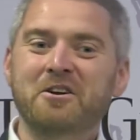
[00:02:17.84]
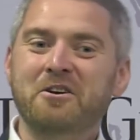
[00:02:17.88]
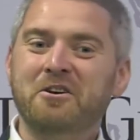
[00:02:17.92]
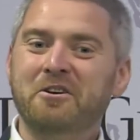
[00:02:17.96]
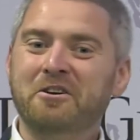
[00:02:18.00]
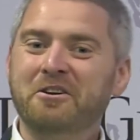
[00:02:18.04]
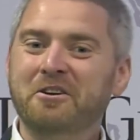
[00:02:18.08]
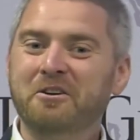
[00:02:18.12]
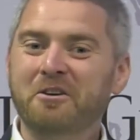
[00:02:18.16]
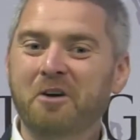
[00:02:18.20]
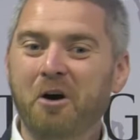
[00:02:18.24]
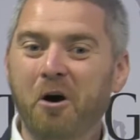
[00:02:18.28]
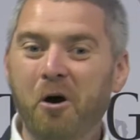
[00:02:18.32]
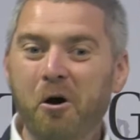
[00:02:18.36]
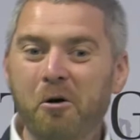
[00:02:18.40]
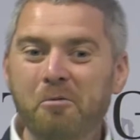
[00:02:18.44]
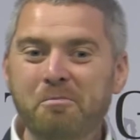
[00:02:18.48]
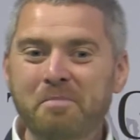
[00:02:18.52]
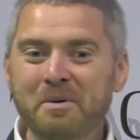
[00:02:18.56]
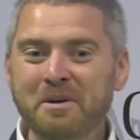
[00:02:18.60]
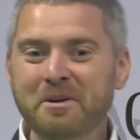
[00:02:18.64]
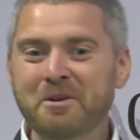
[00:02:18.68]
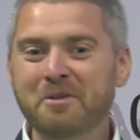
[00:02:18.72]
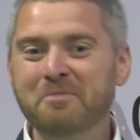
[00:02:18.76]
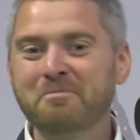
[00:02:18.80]
or you're
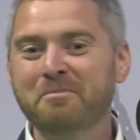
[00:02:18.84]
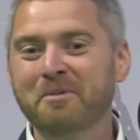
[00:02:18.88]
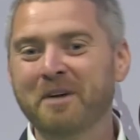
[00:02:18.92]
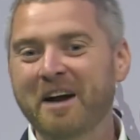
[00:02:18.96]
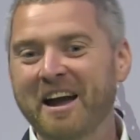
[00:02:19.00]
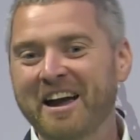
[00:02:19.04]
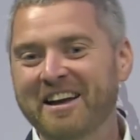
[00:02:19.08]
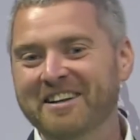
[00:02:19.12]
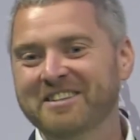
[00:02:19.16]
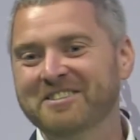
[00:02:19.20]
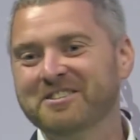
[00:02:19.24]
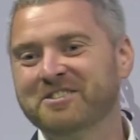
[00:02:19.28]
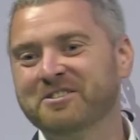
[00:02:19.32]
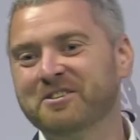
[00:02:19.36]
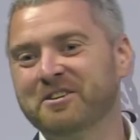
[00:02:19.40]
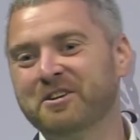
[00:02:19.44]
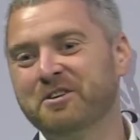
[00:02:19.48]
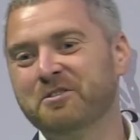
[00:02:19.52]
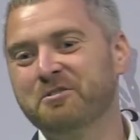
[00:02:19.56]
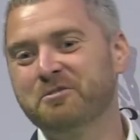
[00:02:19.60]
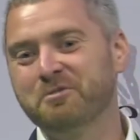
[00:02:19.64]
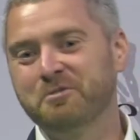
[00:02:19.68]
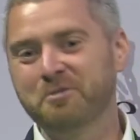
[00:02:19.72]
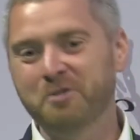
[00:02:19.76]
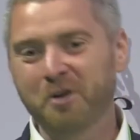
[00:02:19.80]
hoping your brand is going to
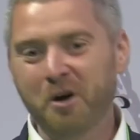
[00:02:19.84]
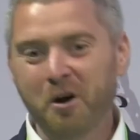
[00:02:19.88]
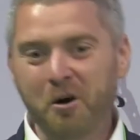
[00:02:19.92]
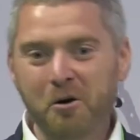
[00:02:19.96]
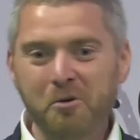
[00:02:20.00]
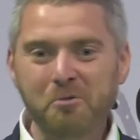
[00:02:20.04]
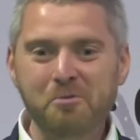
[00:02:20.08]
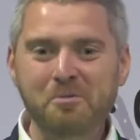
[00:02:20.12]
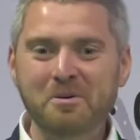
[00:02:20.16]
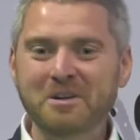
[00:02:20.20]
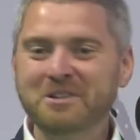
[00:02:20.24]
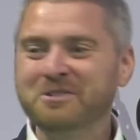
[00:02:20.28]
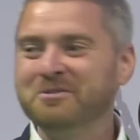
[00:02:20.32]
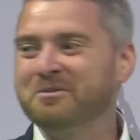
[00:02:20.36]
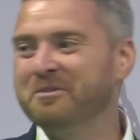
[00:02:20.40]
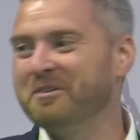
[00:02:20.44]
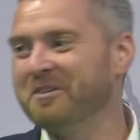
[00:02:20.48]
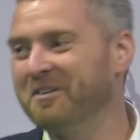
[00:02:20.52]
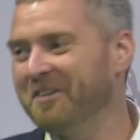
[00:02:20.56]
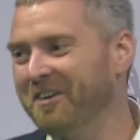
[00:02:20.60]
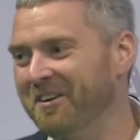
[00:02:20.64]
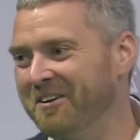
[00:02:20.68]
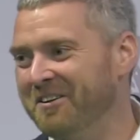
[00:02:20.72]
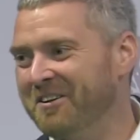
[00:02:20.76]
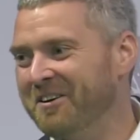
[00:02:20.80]
grow, which
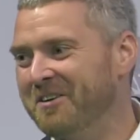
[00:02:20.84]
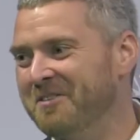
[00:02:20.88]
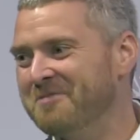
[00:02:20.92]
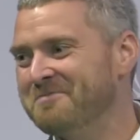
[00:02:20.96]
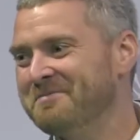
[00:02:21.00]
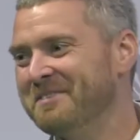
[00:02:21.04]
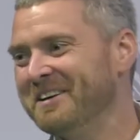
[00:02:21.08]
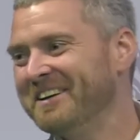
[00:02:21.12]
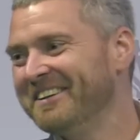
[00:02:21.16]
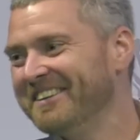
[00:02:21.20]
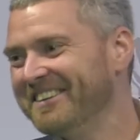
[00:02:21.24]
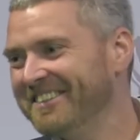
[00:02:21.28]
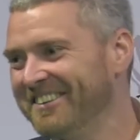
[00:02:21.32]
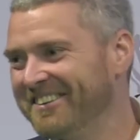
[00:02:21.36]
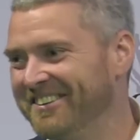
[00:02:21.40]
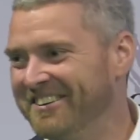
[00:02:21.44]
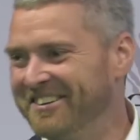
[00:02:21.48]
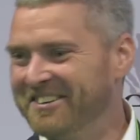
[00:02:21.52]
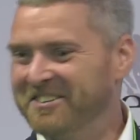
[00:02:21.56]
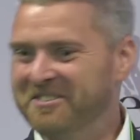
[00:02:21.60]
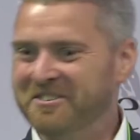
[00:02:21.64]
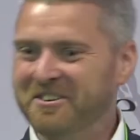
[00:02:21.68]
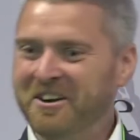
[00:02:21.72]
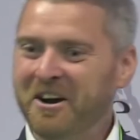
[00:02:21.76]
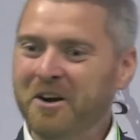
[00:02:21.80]
we're all hoping they're going
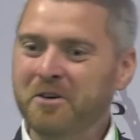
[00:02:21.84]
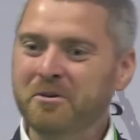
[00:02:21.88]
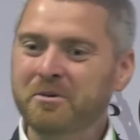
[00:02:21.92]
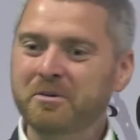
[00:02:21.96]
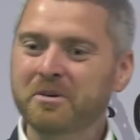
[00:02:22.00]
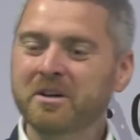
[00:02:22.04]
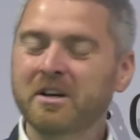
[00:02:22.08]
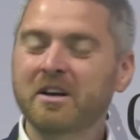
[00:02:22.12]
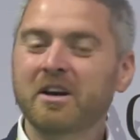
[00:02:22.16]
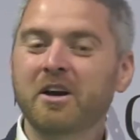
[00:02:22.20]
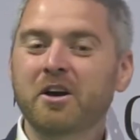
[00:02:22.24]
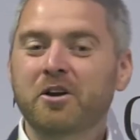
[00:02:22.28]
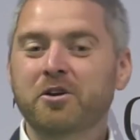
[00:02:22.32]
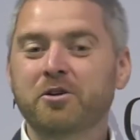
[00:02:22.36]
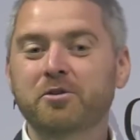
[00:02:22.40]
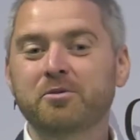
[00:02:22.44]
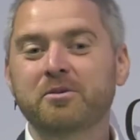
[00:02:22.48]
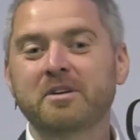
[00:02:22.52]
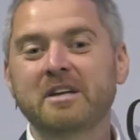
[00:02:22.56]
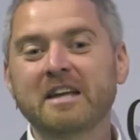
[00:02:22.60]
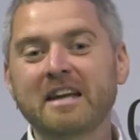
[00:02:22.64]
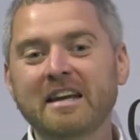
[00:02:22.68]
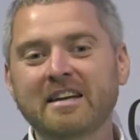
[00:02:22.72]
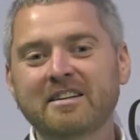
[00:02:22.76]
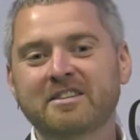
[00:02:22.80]
to grow, you
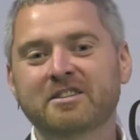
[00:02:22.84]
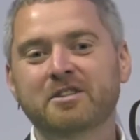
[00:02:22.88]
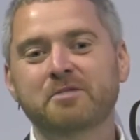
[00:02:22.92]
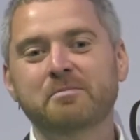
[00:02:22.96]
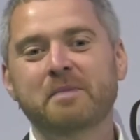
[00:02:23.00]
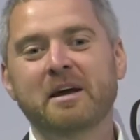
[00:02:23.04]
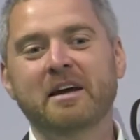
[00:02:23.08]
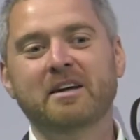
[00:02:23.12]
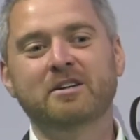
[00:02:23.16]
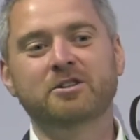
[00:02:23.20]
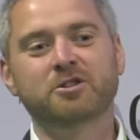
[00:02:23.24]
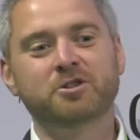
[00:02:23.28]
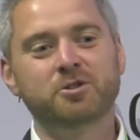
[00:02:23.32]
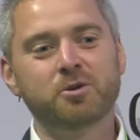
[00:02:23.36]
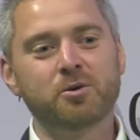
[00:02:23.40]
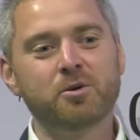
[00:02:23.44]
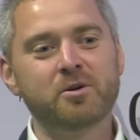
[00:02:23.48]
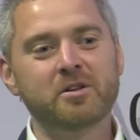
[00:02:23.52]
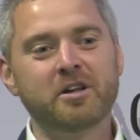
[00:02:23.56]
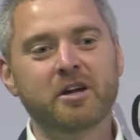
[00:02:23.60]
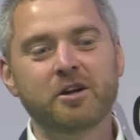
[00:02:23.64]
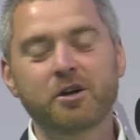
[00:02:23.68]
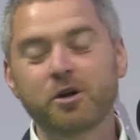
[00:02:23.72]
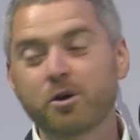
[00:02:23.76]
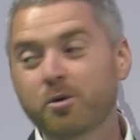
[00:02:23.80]
need to make
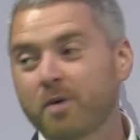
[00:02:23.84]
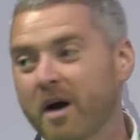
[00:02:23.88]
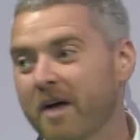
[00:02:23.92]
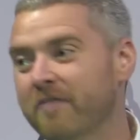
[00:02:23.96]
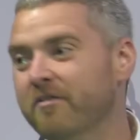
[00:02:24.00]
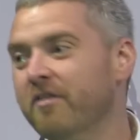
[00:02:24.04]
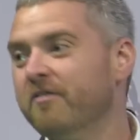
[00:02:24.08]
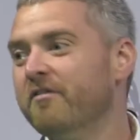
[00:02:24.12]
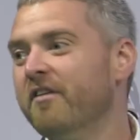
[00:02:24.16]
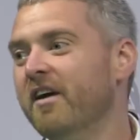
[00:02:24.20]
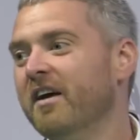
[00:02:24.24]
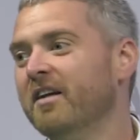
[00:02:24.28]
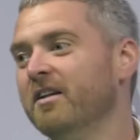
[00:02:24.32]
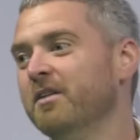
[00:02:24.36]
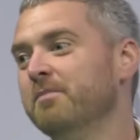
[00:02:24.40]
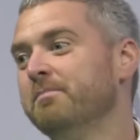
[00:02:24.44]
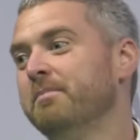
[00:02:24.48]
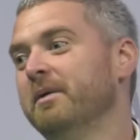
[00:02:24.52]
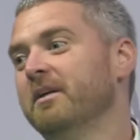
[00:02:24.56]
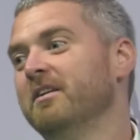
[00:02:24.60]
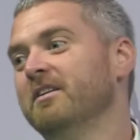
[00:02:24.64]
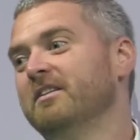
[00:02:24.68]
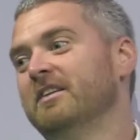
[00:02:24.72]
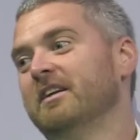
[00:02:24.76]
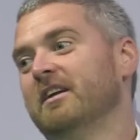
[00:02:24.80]
sure that you have
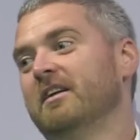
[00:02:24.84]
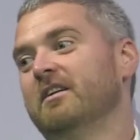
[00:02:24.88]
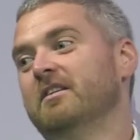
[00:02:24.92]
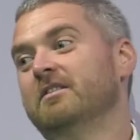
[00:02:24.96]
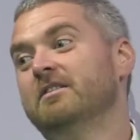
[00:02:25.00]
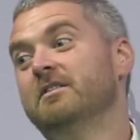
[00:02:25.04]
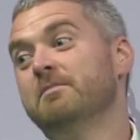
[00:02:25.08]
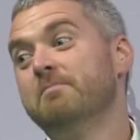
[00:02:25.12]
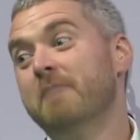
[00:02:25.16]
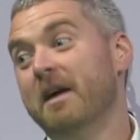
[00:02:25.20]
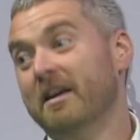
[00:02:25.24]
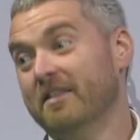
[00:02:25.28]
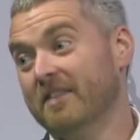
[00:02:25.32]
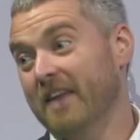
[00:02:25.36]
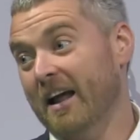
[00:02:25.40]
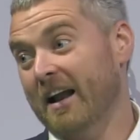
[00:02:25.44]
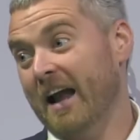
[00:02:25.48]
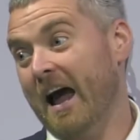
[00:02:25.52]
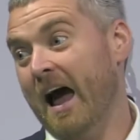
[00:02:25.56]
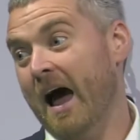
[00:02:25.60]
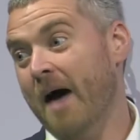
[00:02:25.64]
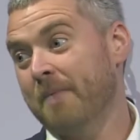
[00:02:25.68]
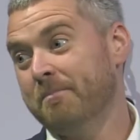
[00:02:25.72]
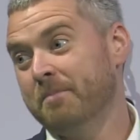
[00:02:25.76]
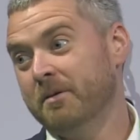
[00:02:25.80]
availability to make that
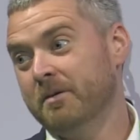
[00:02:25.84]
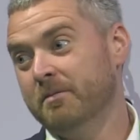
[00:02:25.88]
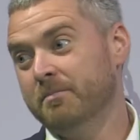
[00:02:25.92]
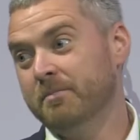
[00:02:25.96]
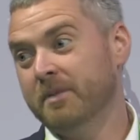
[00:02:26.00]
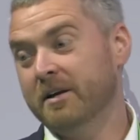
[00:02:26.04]
happen.